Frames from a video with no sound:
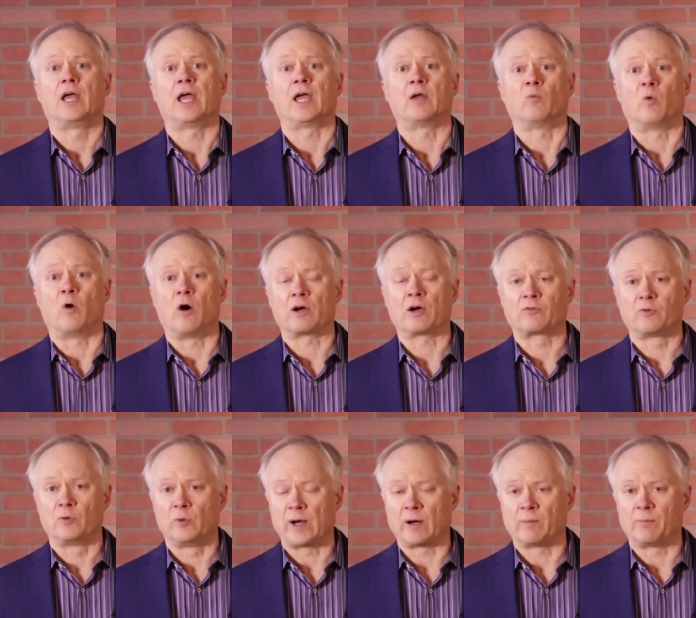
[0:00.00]
and walk
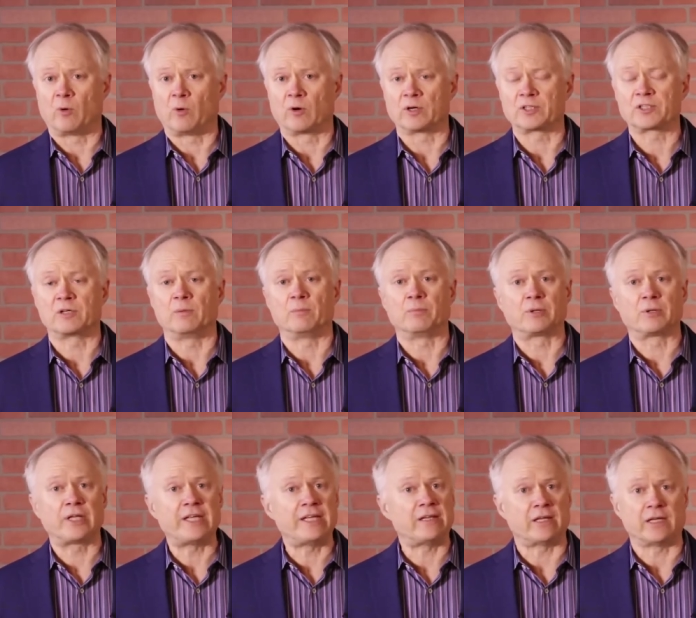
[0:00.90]
through airports
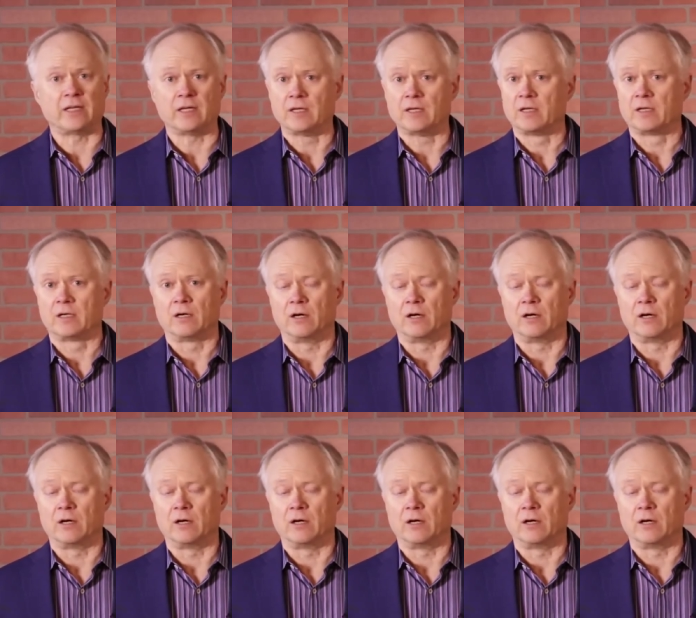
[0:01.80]
completely